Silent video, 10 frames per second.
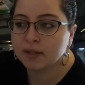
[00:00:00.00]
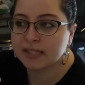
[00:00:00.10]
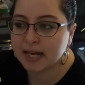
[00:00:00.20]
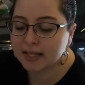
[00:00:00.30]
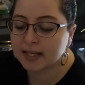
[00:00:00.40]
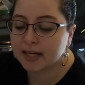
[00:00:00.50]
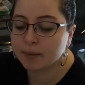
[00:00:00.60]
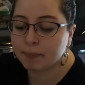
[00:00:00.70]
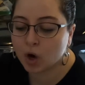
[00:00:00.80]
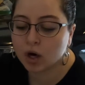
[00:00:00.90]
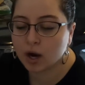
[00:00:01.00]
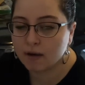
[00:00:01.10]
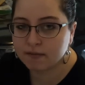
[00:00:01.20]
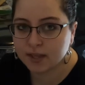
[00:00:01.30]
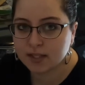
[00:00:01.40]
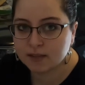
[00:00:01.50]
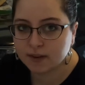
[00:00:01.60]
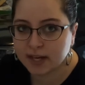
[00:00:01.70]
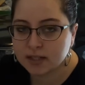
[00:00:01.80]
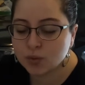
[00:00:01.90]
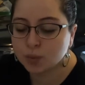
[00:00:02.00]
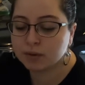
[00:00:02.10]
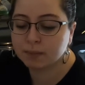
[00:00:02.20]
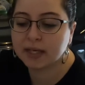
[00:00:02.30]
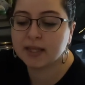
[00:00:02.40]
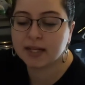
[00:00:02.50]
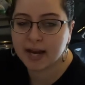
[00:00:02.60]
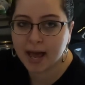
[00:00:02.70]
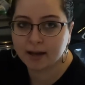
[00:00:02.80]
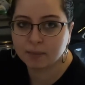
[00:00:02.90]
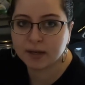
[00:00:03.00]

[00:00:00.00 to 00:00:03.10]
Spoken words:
delicate part of this vase would be the neck,